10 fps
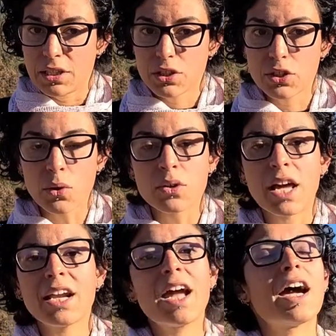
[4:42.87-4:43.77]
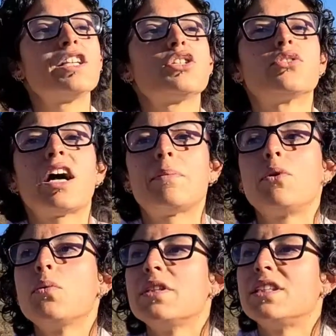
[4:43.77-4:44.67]
So then I had to
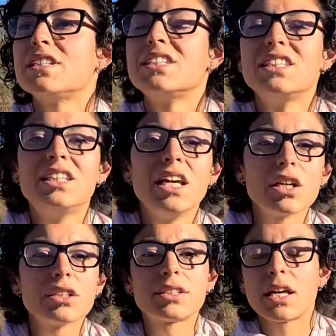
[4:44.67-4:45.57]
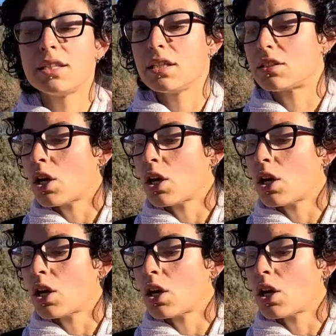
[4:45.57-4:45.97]
grapple with this guilt and